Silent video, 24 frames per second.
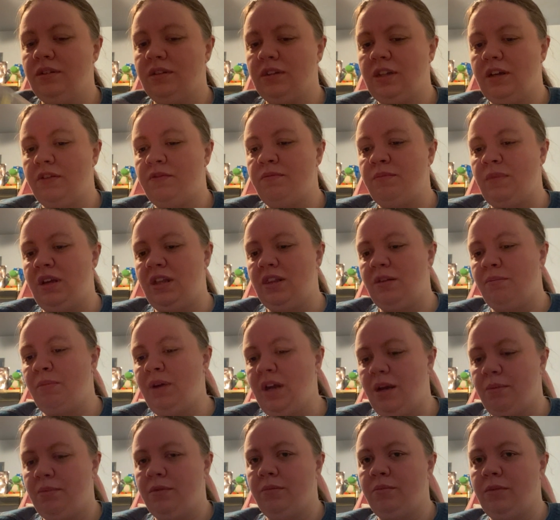love me the
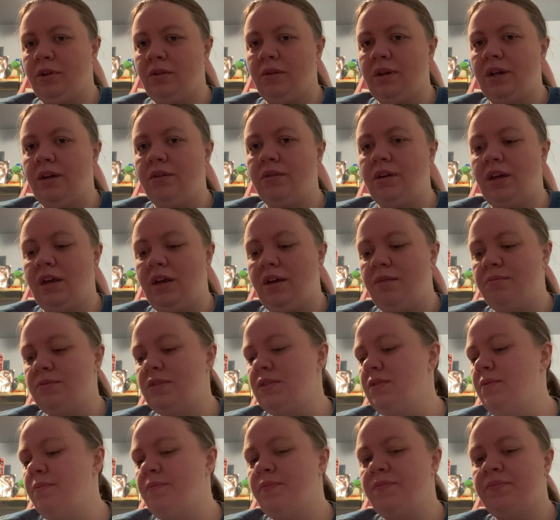Paper Mario
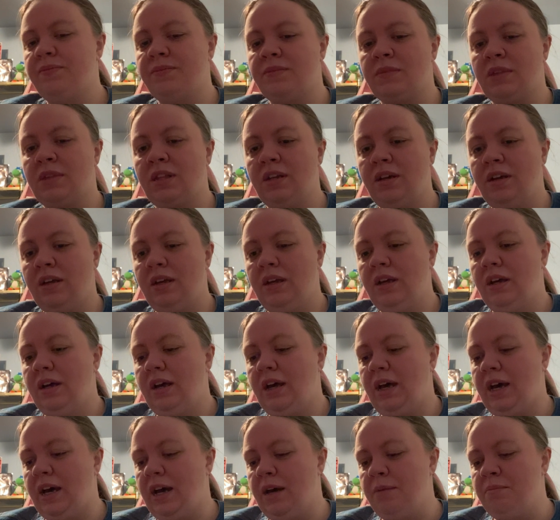games.
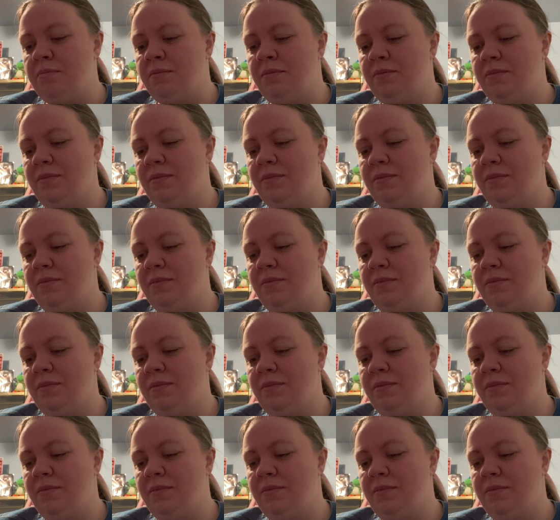They